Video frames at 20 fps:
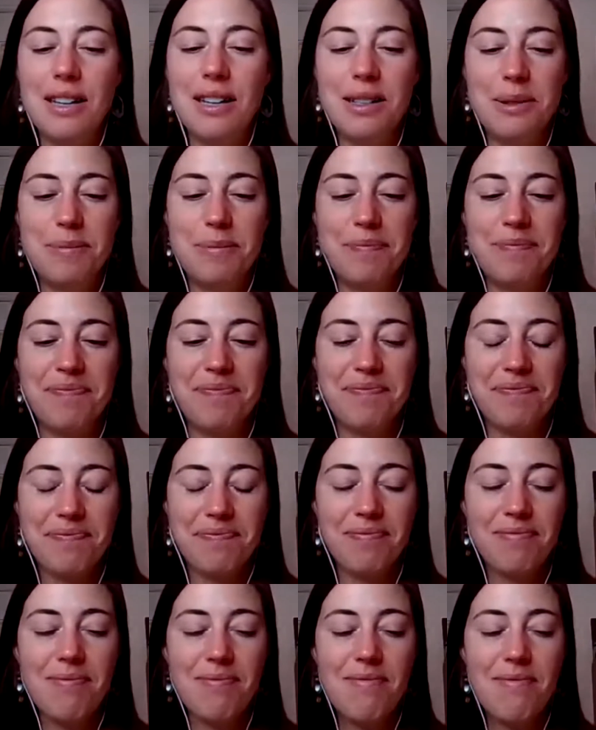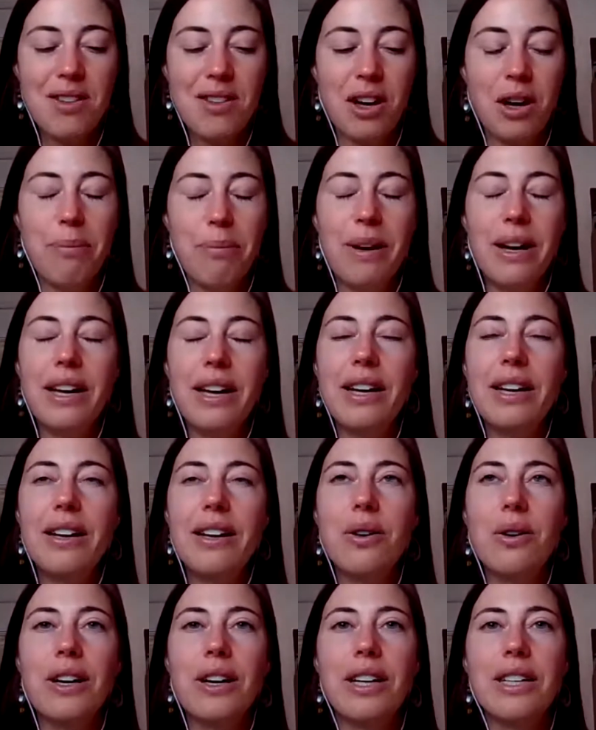Um, on
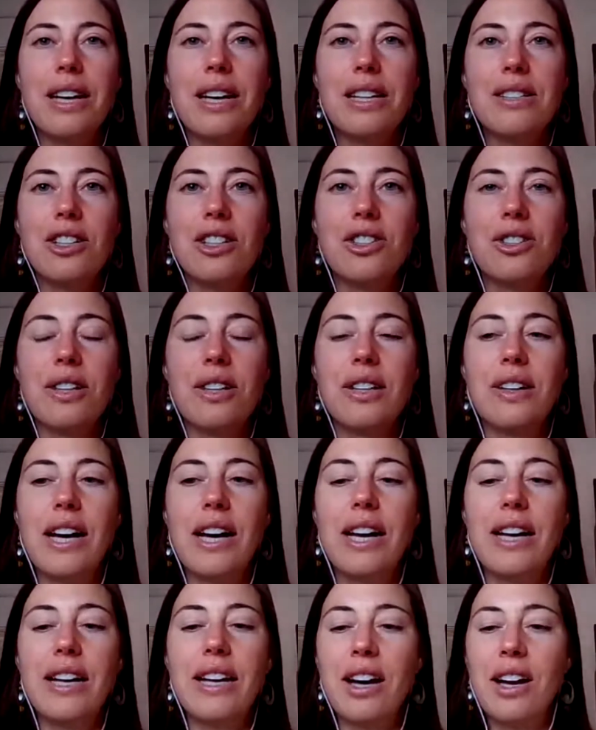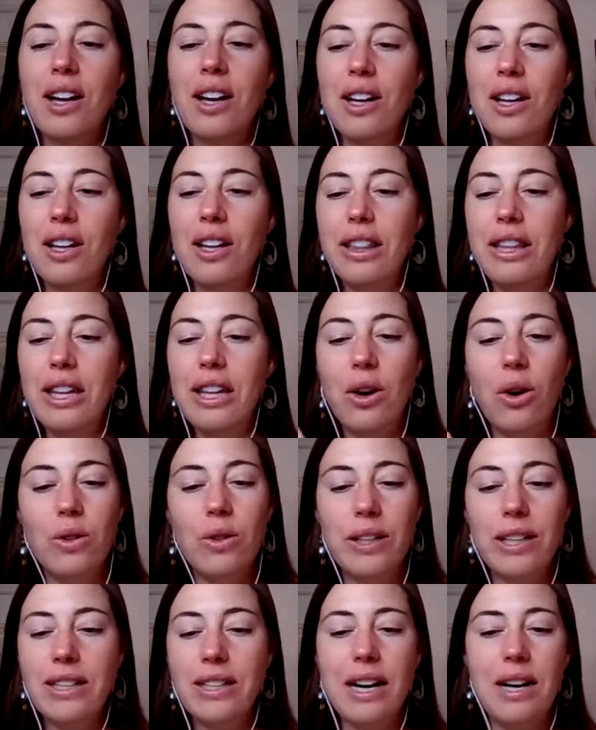my Oregon Desert Trail hike, the
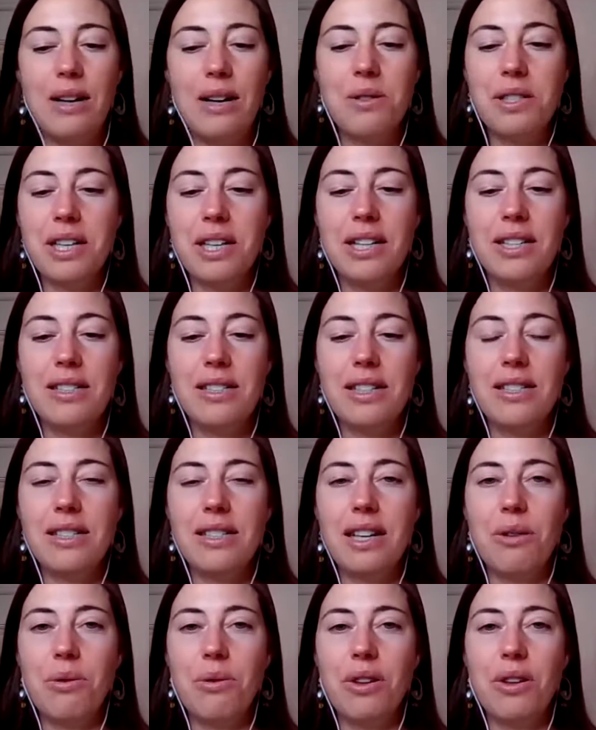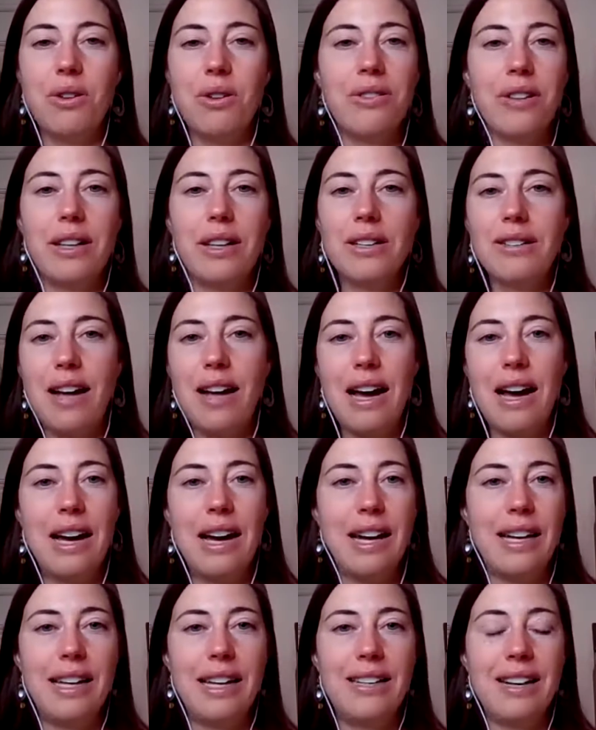only towns that existed were those like
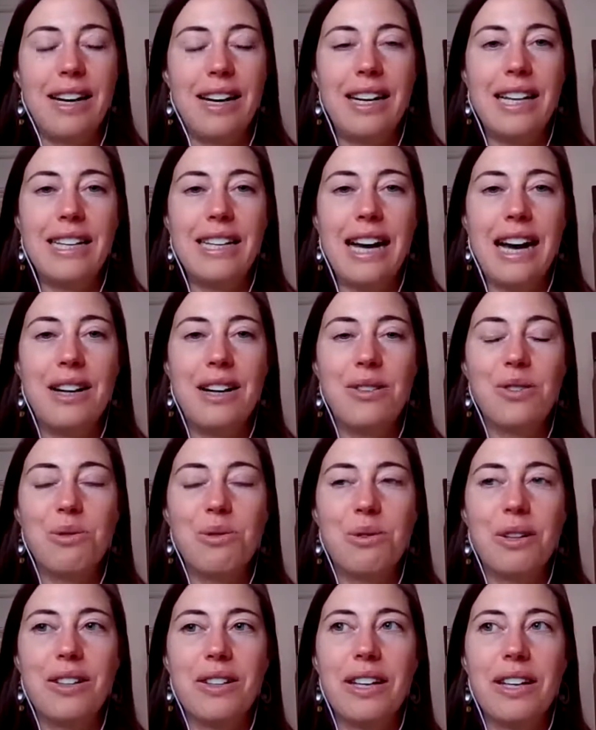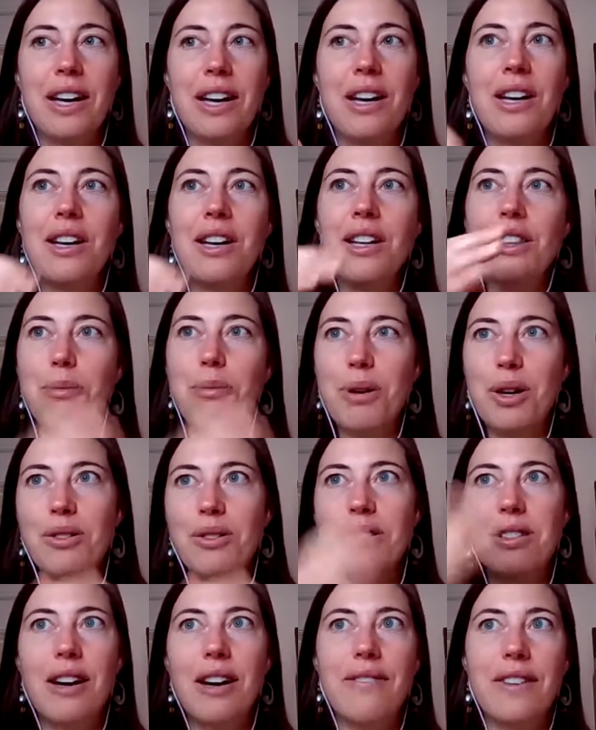tiny, tiny towns where like the
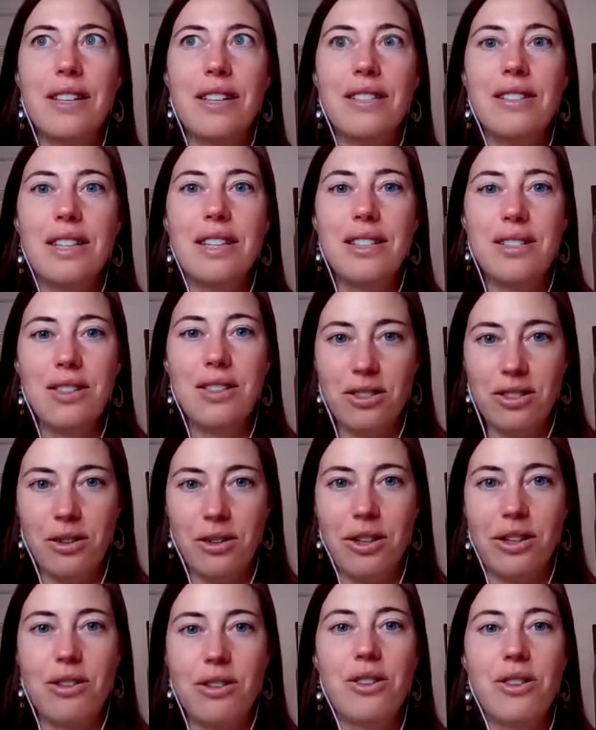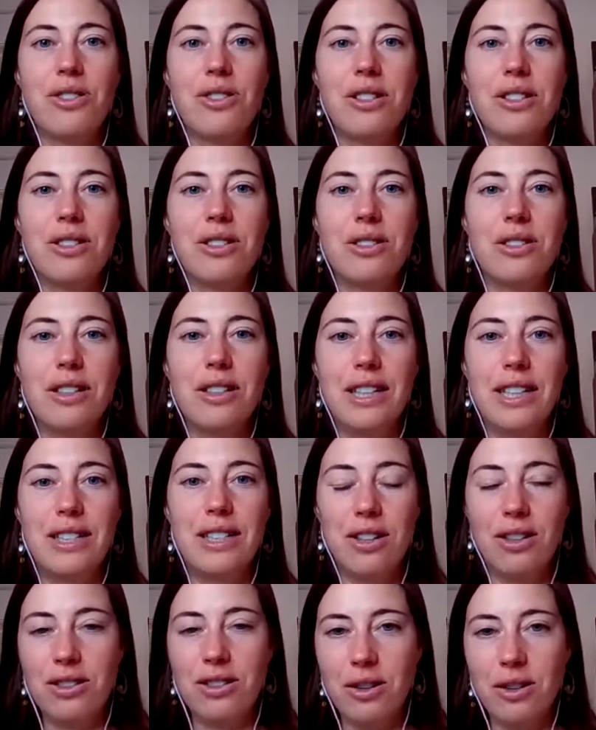post office is also the grocery store,
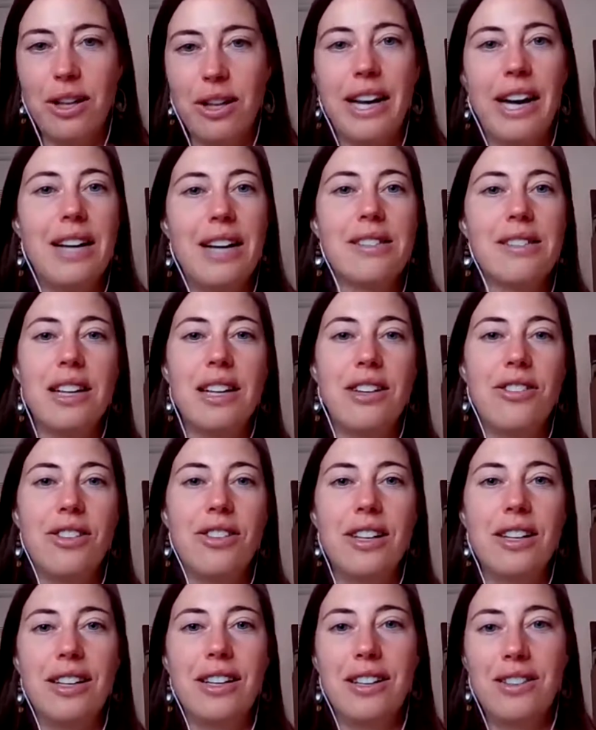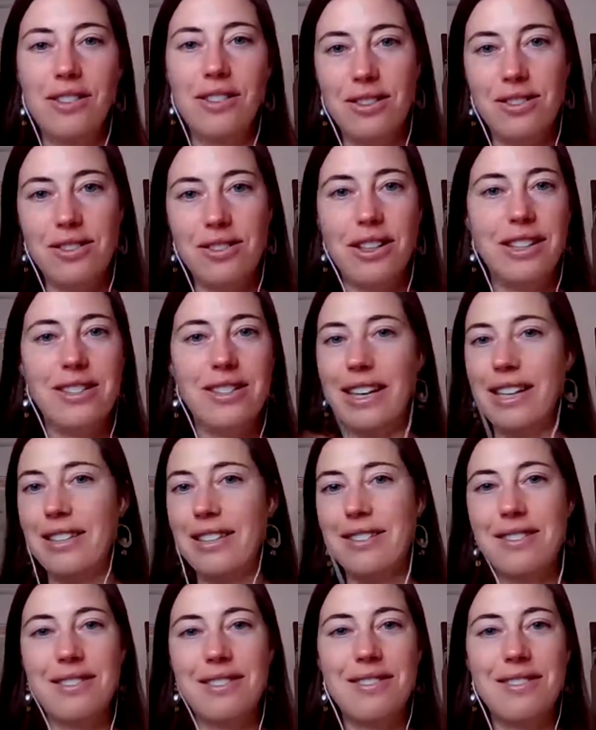is also the gas station, is also, it's like
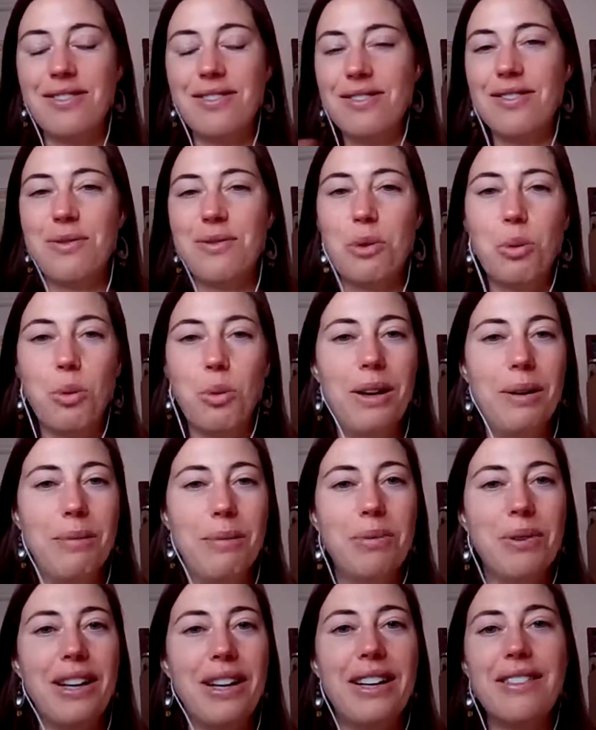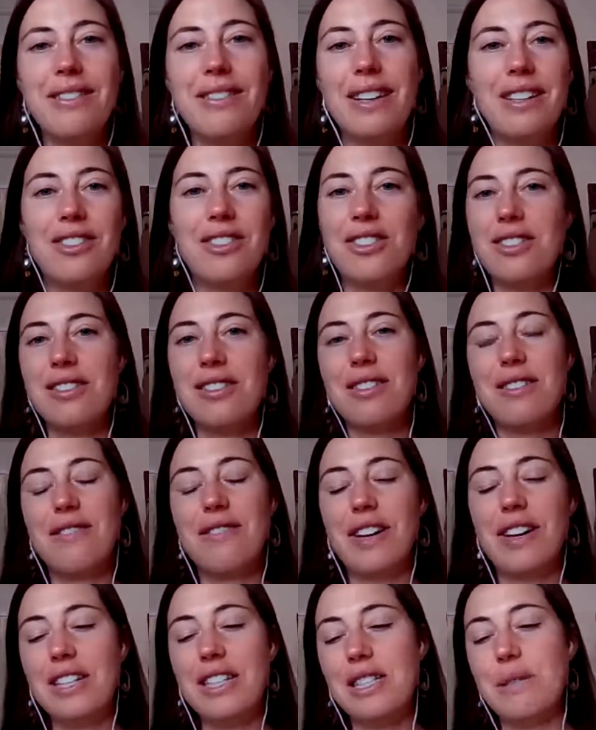it's one place and it's just
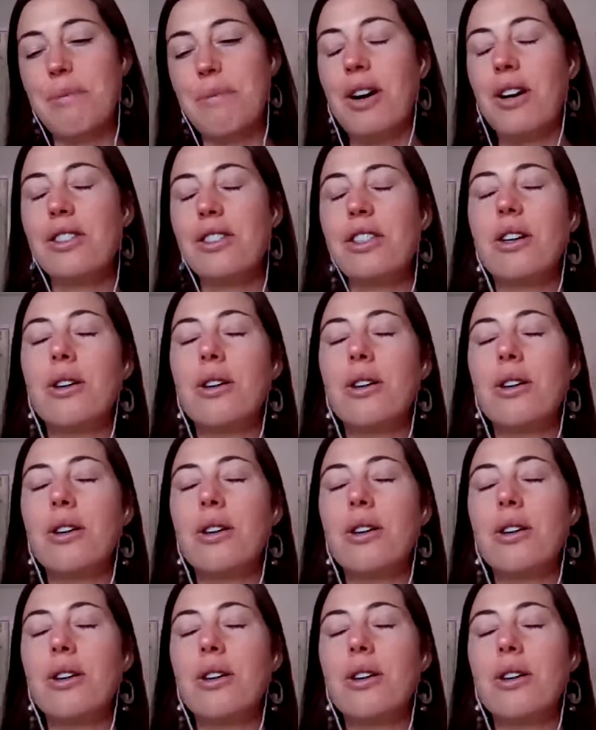very small.